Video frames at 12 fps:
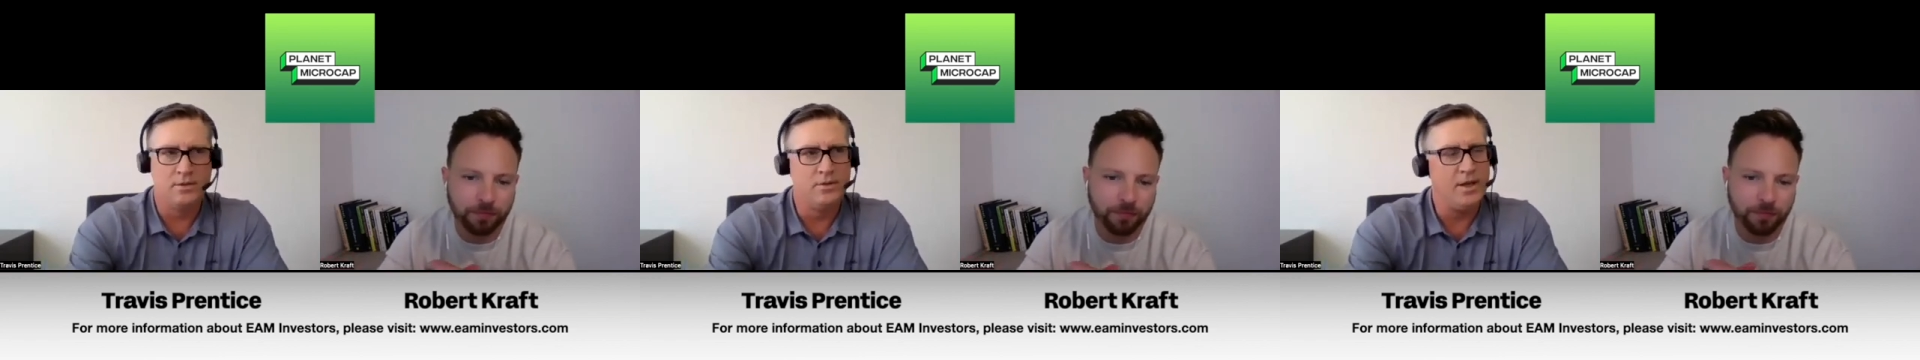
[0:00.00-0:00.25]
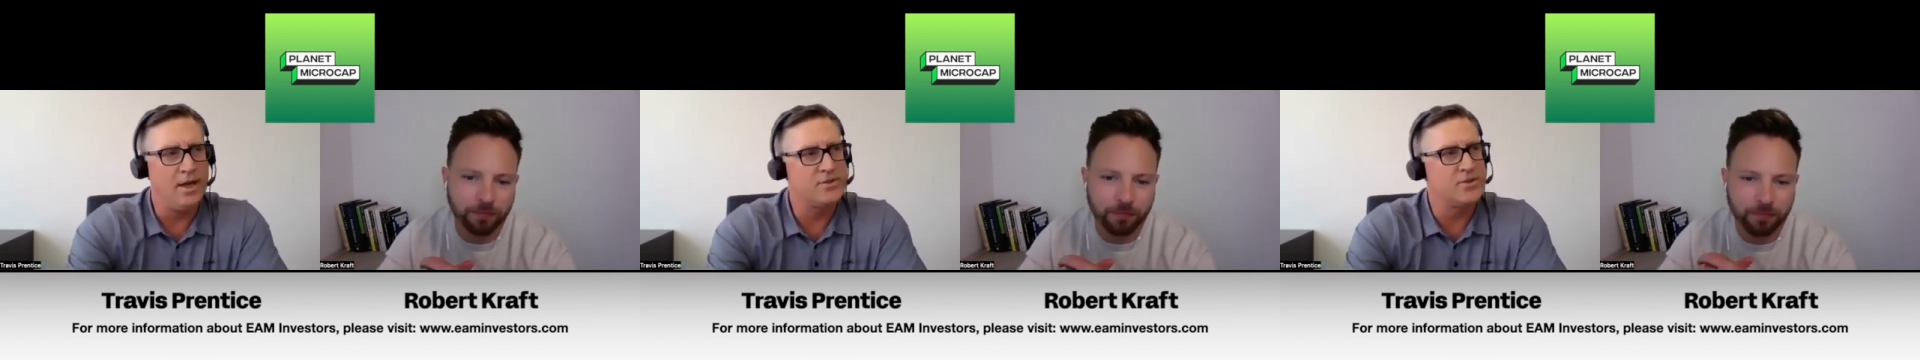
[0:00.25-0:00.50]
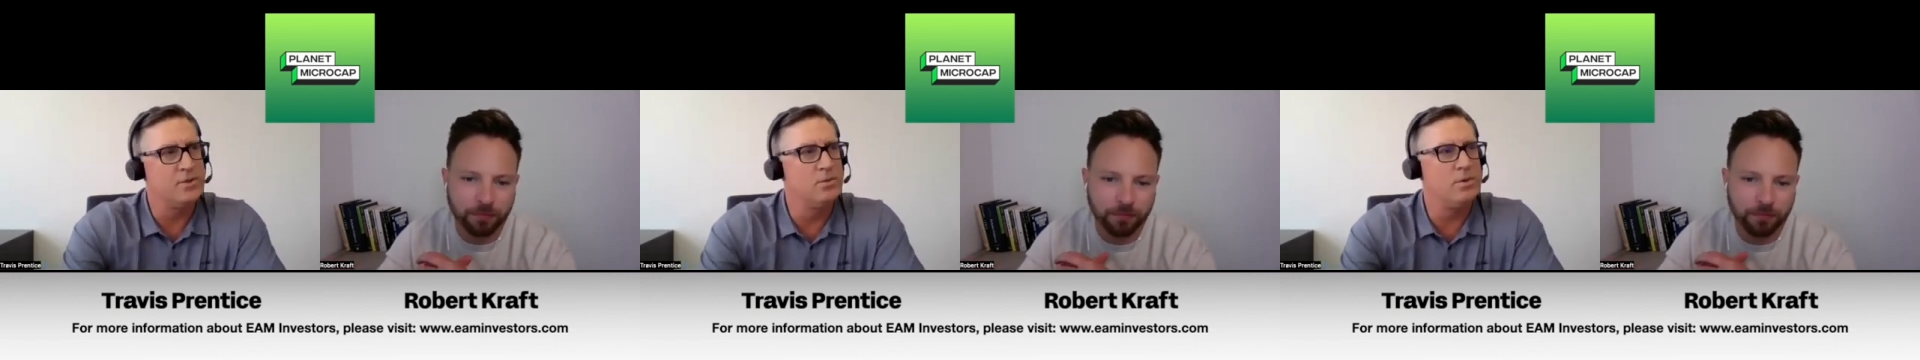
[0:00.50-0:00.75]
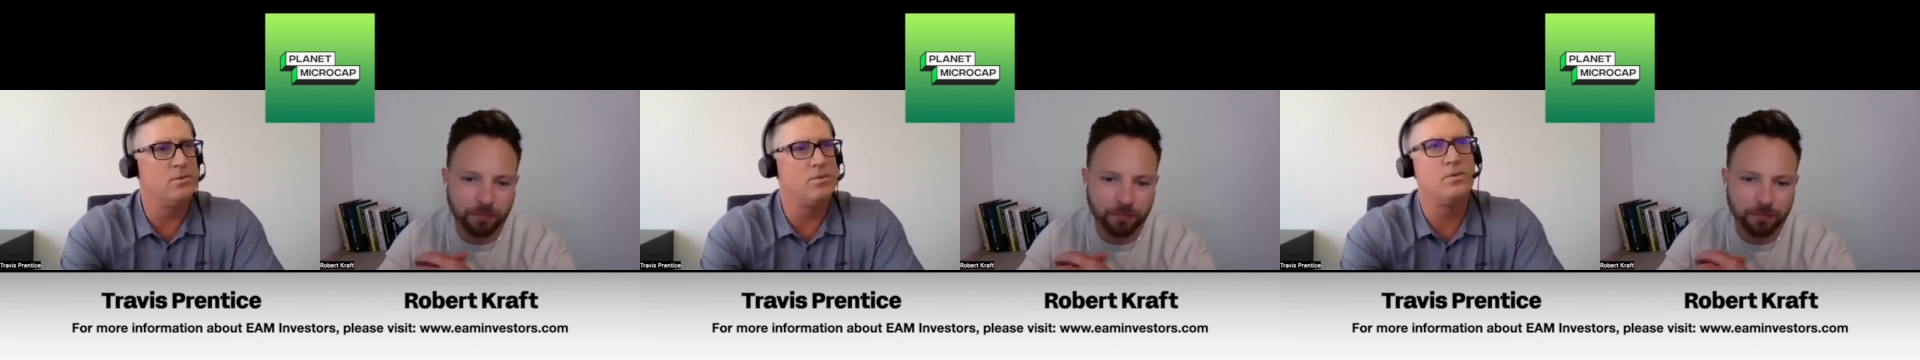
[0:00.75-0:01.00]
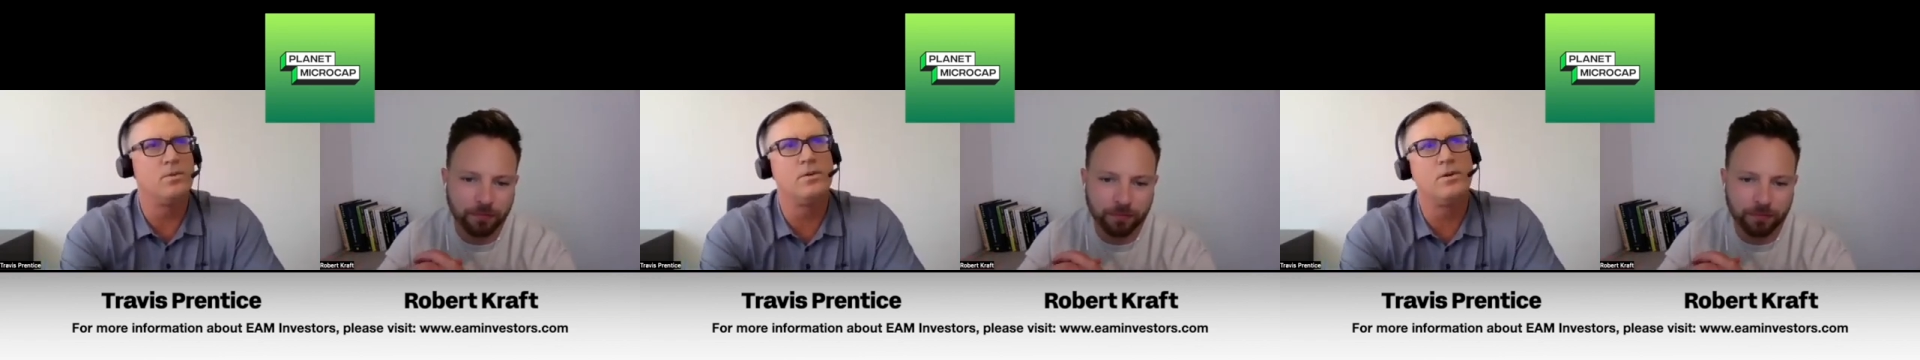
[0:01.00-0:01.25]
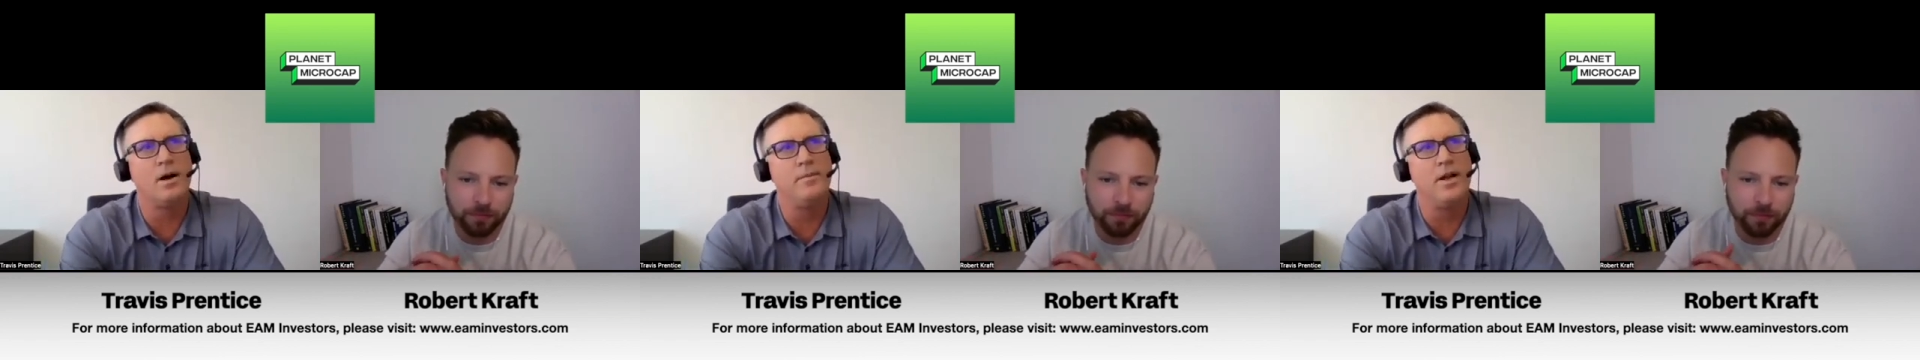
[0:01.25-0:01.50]
Speaker 1: Yeah. So,
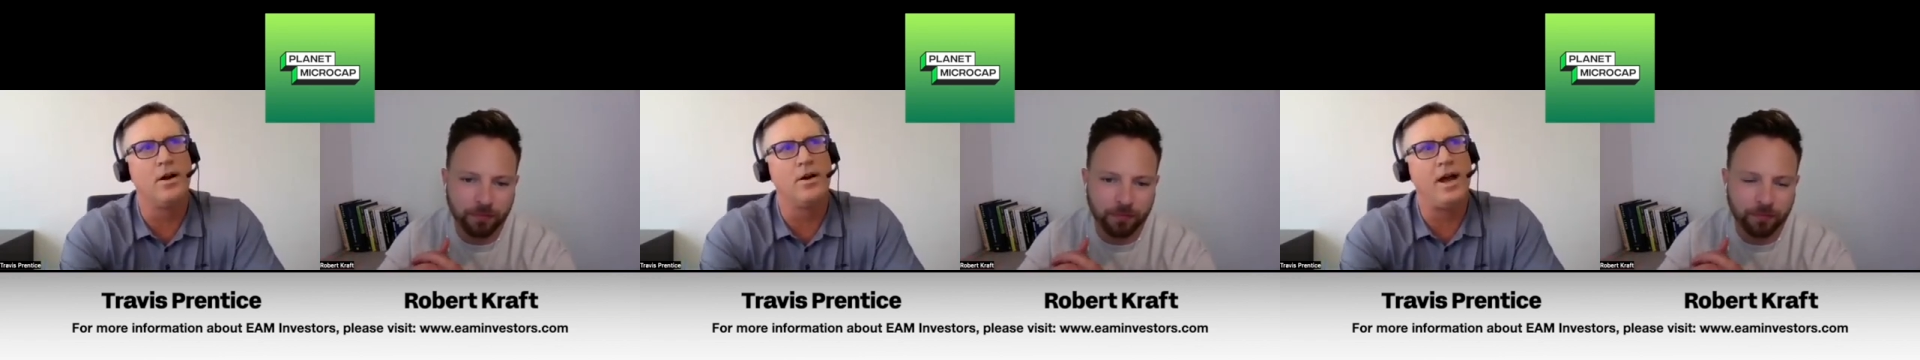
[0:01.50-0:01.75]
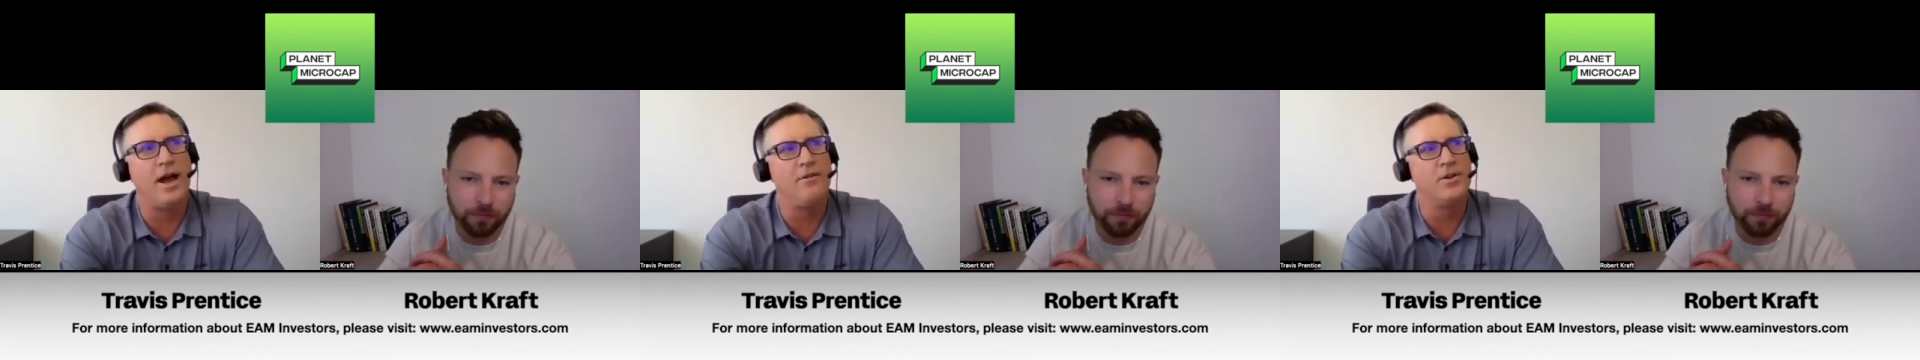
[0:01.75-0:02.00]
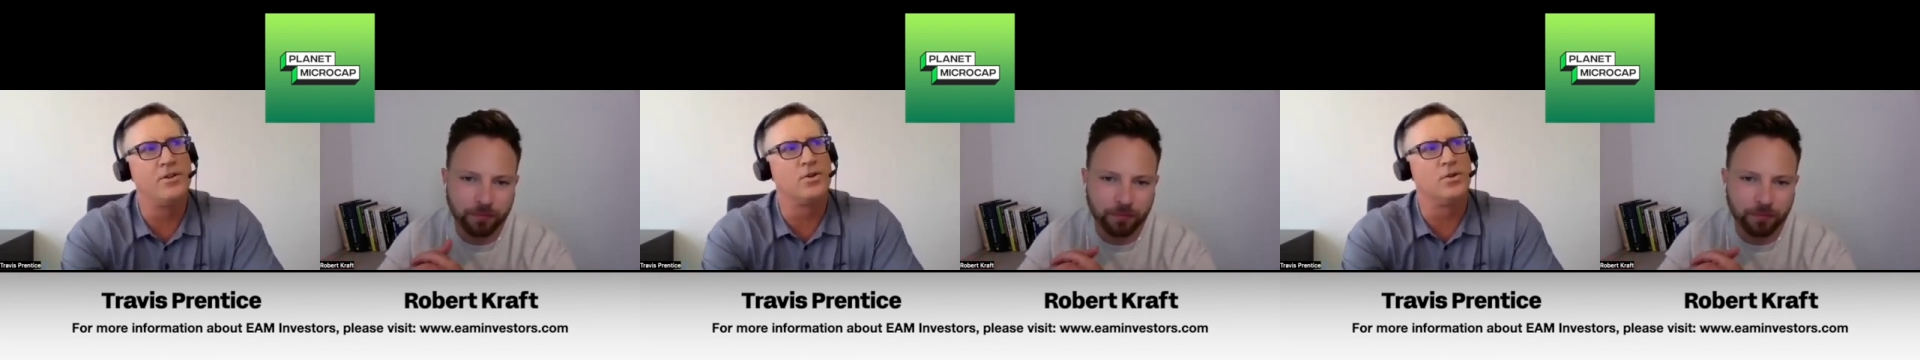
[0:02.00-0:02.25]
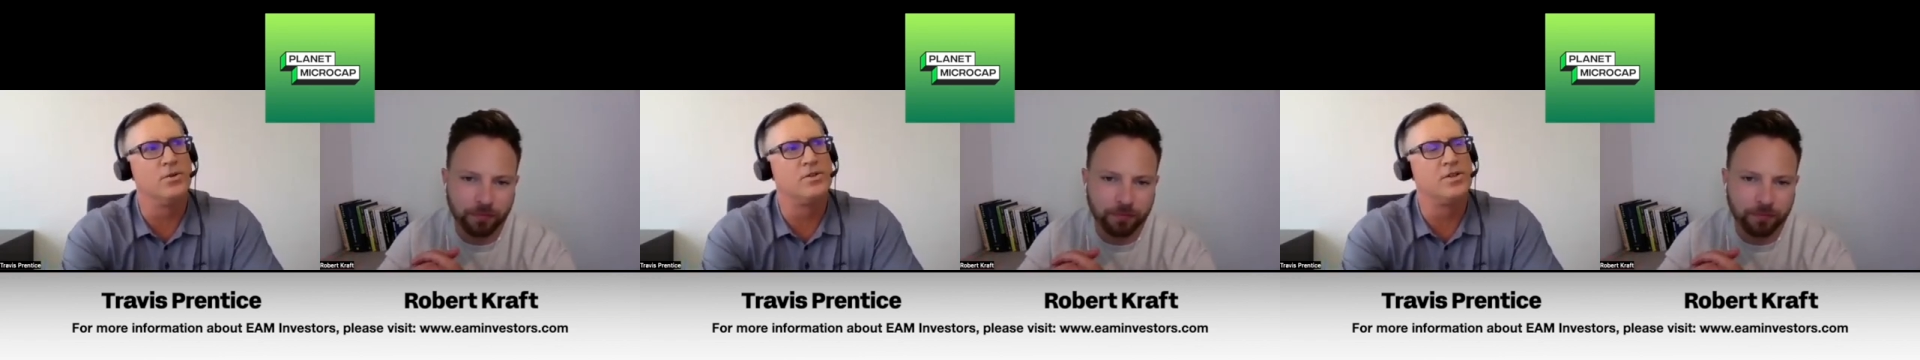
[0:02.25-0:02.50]
I mean, our average hold